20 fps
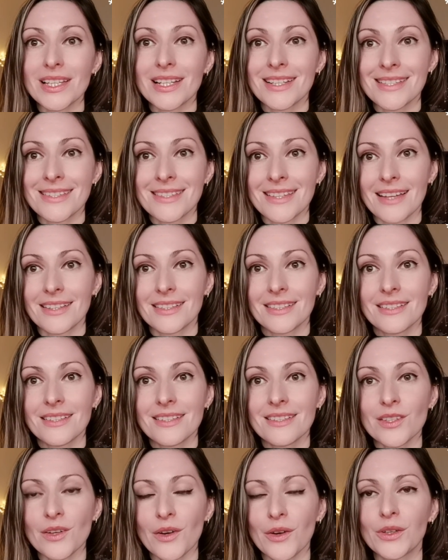and
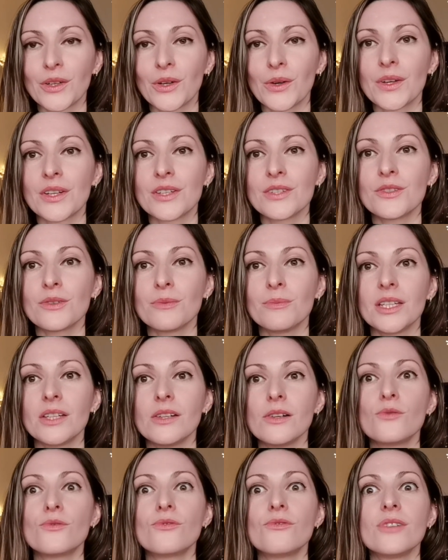ascendants are going to
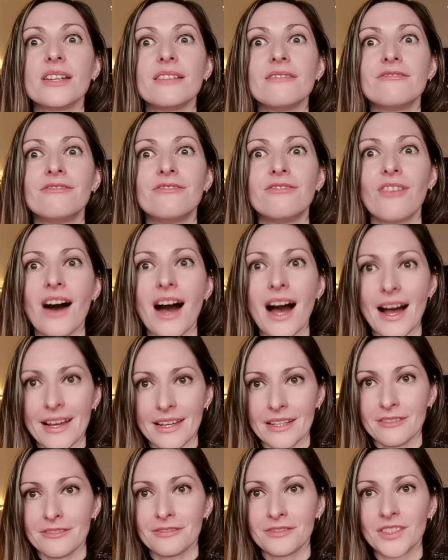be
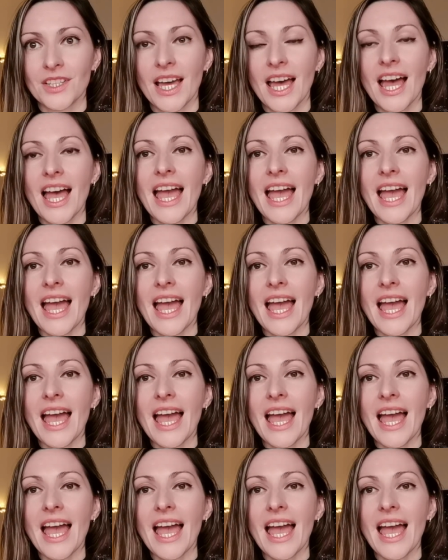revived.